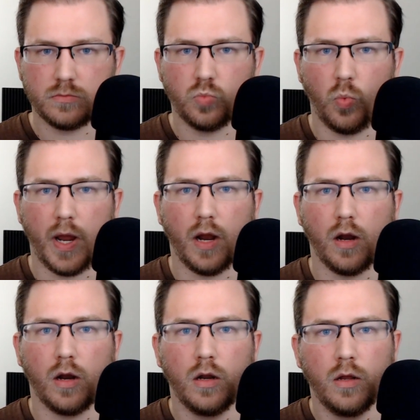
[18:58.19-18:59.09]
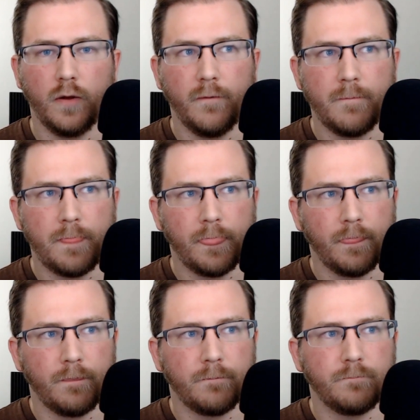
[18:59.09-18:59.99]
where
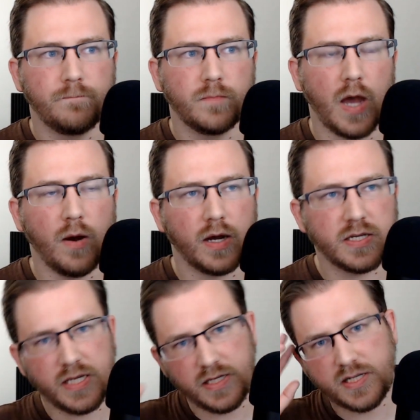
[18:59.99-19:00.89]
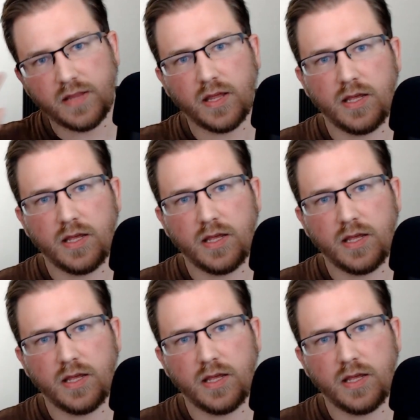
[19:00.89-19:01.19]
because he said that he